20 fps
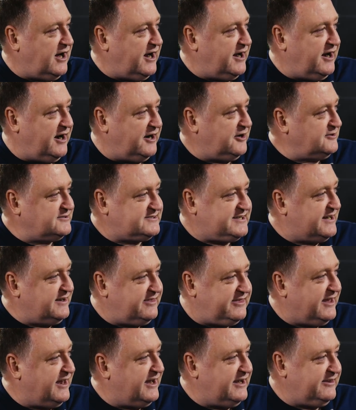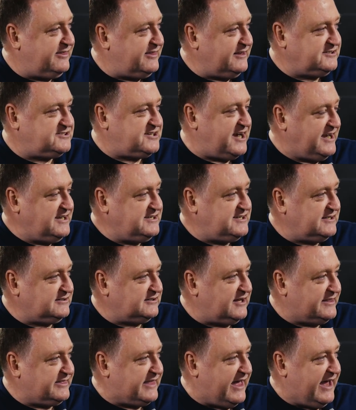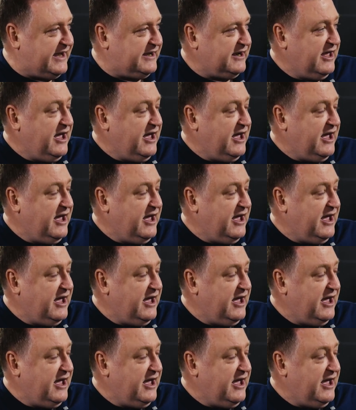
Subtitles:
I don't see anything changing like that.